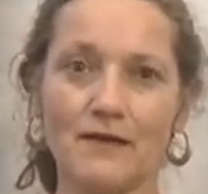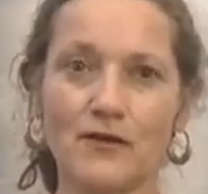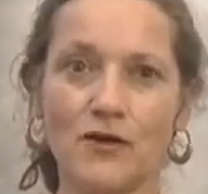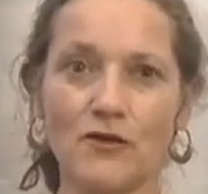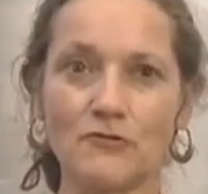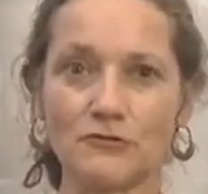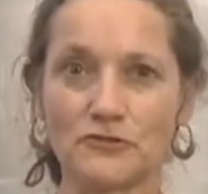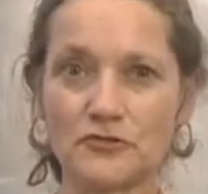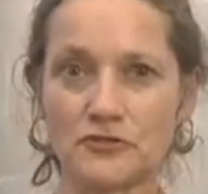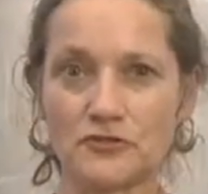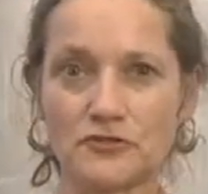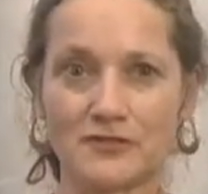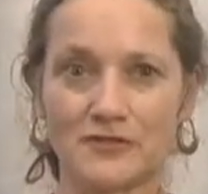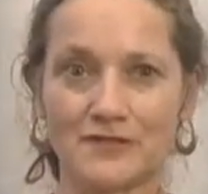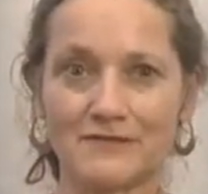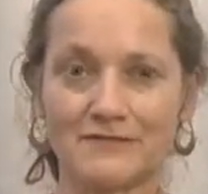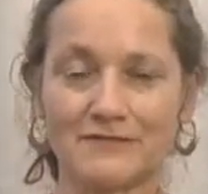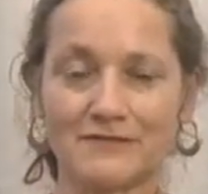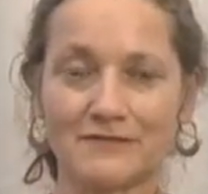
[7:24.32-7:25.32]

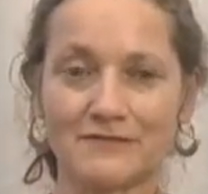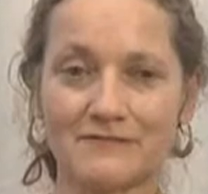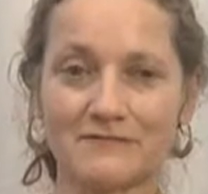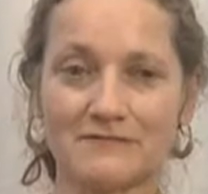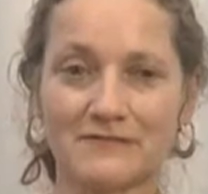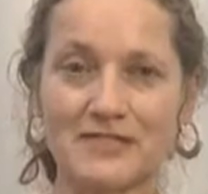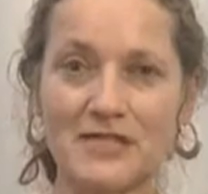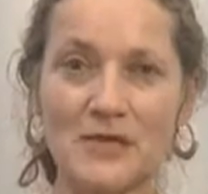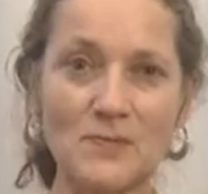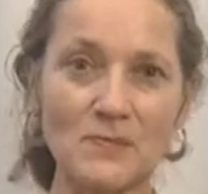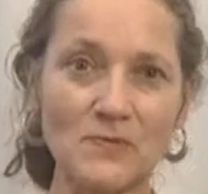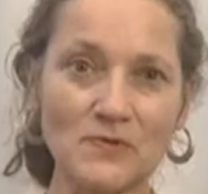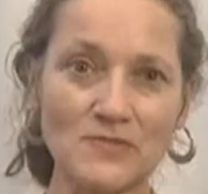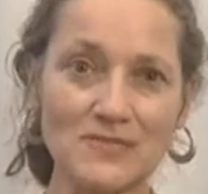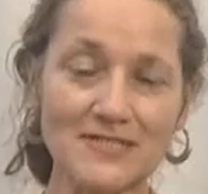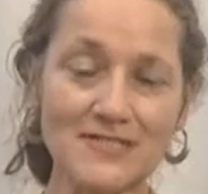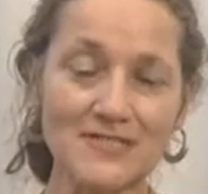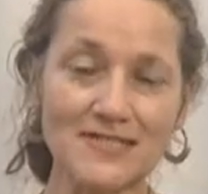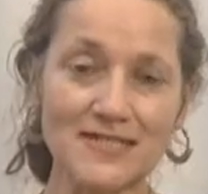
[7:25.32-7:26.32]
culture and
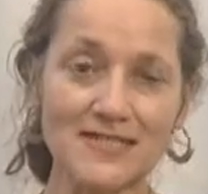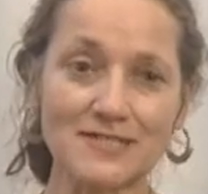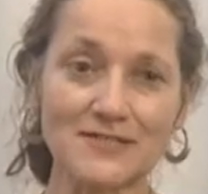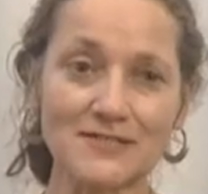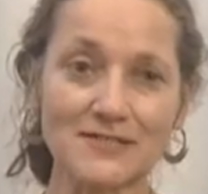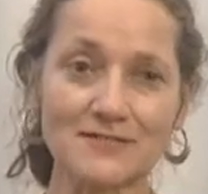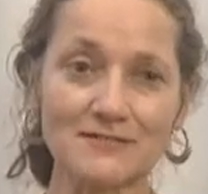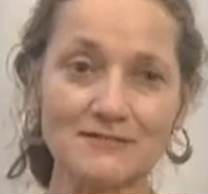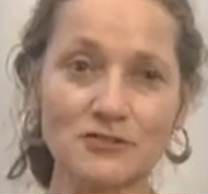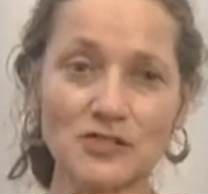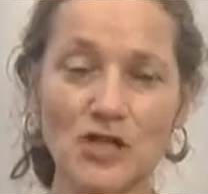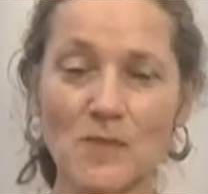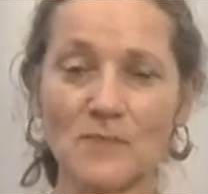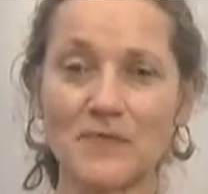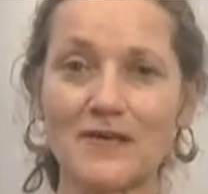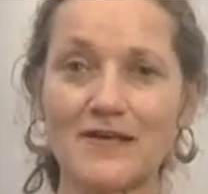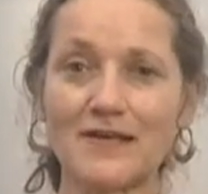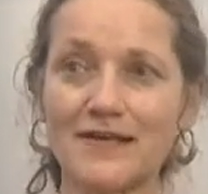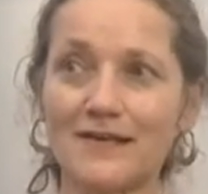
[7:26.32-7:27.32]
temples and
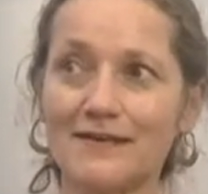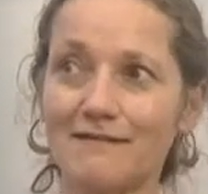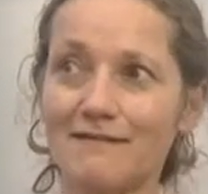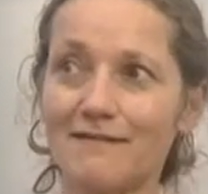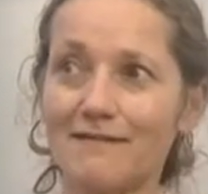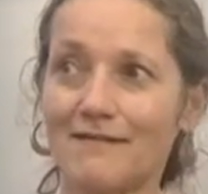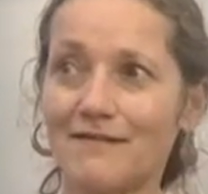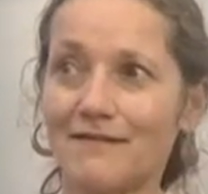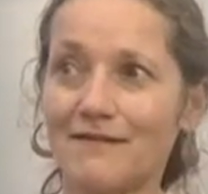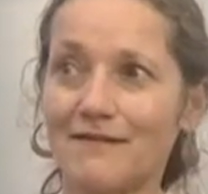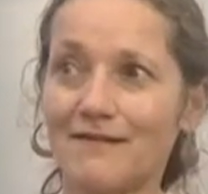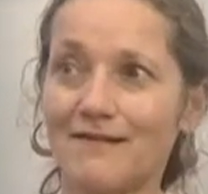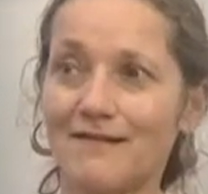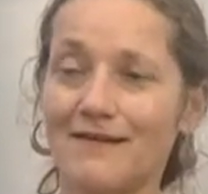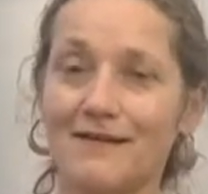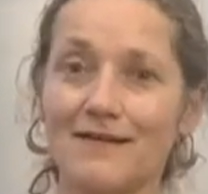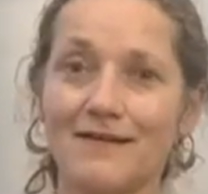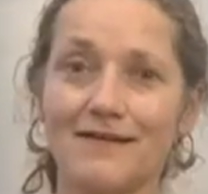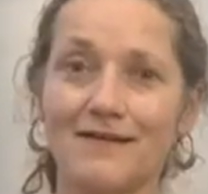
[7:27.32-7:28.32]
shopping, and
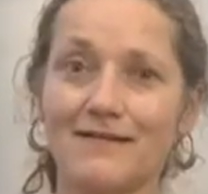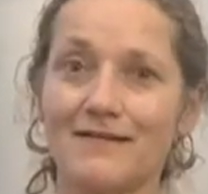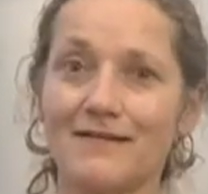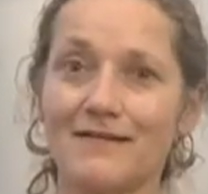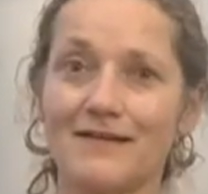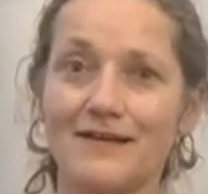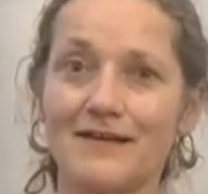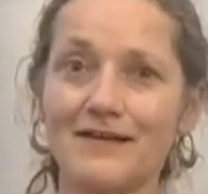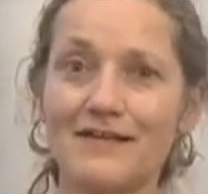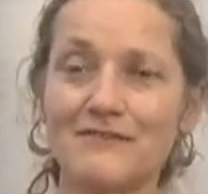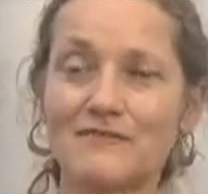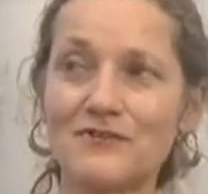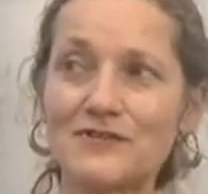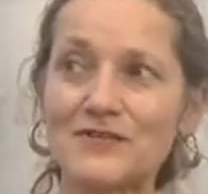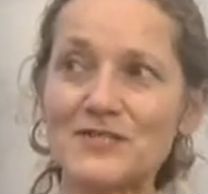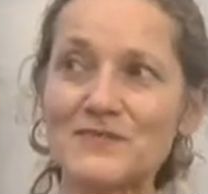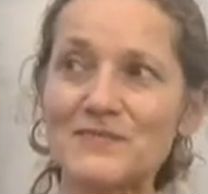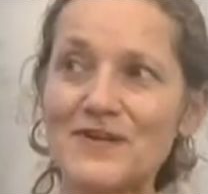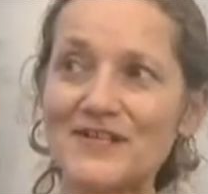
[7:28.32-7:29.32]
I never
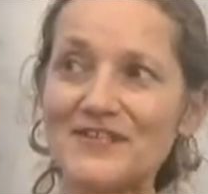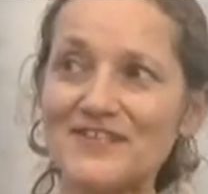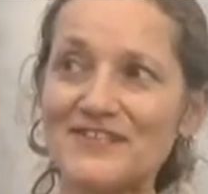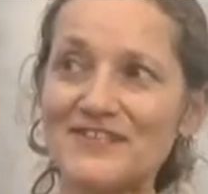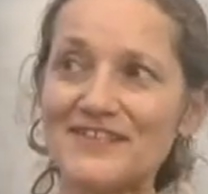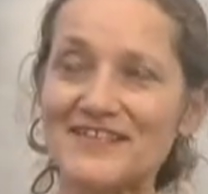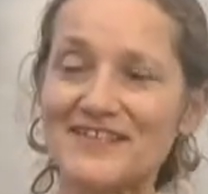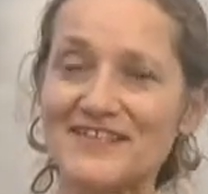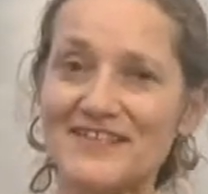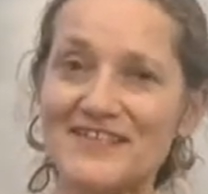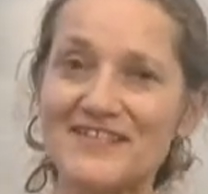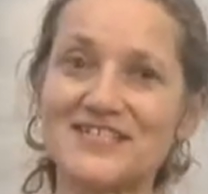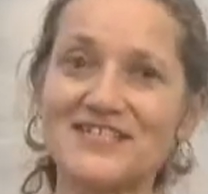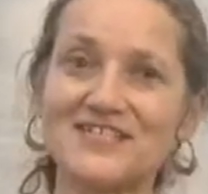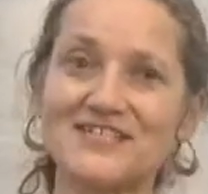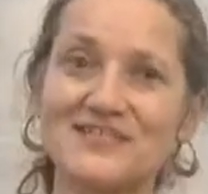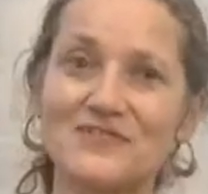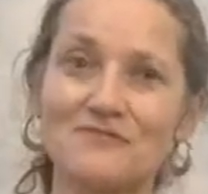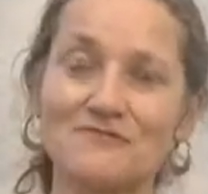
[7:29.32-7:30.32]
expected
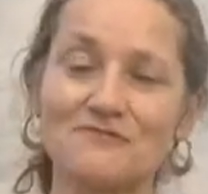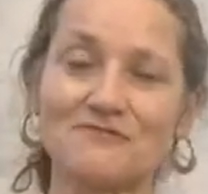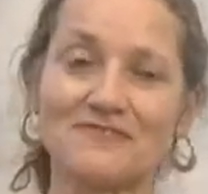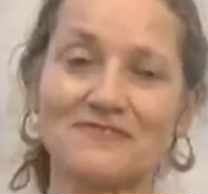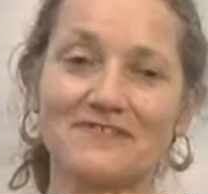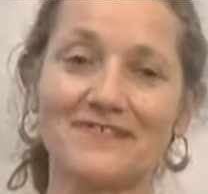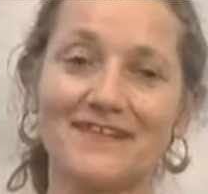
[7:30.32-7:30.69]
this. So